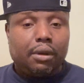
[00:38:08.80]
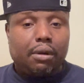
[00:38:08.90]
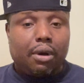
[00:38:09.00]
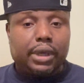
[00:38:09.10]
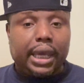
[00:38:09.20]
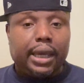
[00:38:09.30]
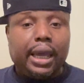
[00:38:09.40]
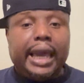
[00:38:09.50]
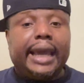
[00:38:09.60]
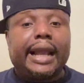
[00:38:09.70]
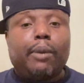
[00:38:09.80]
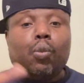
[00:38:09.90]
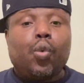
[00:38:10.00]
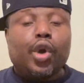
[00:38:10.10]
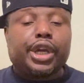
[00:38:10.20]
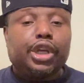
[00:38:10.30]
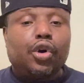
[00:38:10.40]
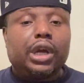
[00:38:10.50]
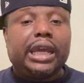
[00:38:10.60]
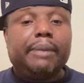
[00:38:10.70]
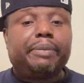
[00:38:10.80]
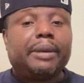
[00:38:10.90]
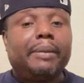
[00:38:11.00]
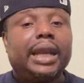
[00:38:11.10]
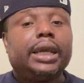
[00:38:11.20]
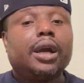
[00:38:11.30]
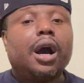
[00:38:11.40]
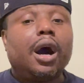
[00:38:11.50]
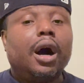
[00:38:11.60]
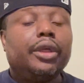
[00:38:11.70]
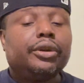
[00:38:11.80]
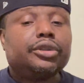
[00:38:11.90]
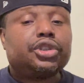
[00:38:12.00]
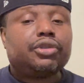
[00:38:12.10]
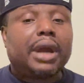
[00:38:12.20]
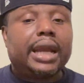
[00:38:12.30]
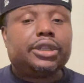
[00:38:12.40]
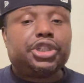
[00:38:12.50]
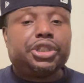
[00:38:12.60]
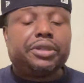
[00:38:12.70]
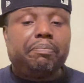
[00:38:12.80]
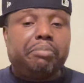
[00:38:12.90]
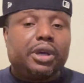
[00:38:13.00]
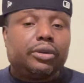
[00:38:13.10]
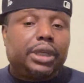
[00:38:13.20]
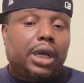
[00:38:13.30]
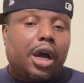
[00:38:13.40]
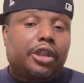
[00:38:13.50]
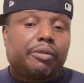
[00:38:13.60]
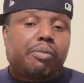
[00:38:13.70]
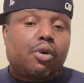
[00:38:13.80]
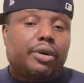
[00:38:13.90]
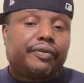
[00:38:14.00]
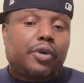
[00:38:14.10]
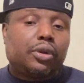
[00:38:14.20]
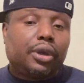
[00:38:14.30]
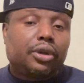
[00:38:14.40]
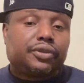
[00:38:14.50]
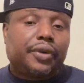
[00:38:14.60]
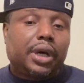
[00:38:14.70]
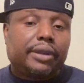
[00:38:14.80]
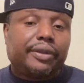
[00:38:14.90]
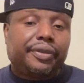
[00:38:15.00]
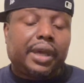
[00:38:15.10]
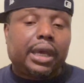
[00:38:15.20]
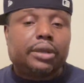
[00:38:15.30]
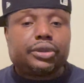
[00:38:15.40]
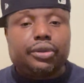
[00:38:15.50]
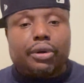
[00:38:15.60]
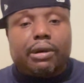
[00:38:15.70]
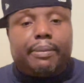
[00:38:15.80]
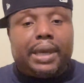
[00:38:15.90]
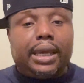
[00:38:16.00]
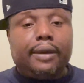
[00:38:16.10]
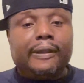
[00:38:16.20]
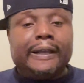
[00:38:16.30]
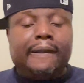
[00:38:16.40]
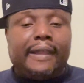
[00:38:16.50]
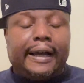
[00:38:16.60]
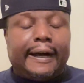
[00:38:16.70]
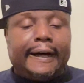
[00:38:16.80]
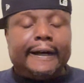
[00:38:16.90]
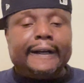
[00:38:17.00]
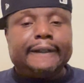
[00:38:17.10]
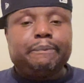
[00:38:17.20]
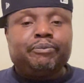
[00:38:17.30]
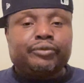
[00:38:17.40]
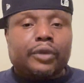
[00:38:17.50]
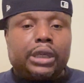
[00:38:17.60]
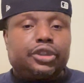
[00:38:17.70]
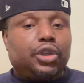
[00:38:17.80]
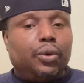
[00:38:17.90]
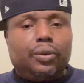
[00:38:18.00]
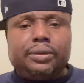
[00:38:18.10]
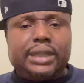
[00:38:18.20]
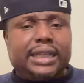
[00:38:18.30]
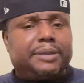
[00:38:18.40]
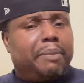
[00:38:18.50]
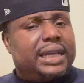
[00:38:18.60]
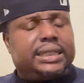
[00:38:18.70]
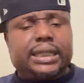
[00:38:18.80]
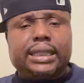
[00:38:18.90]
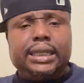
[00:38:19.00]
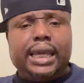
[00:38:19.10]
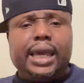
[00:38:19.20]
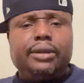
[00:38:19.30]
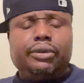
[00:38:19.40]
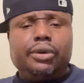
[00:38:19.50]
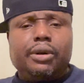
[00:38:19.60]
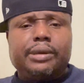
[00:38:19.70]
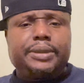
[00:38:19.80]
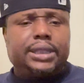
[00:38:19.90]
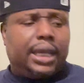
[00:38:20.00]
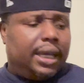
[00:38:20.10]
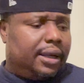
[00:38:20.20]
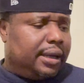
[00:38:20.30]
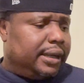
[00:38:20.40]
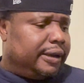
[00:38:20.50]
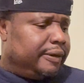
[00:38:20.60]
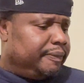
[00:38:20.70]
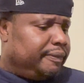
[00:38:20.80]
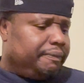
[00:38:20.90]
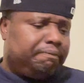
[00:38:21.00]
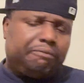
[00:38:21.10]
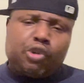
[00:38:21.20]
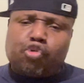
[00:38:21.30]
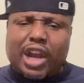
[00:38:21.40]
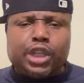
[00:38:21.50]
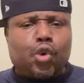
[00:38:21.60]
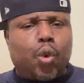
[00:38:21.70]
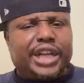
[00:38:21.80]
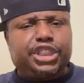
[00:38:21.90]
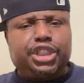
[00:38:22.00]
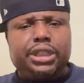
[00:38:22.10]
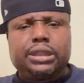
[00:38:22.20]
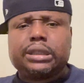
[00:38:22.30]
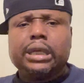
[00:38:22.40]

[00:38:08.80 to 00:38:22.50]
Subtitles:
Okay? And I'm working on implementing other strategies and building other portfolios for other things. You know what I mean? So that's basically it. You know what I'm saying? Great questions.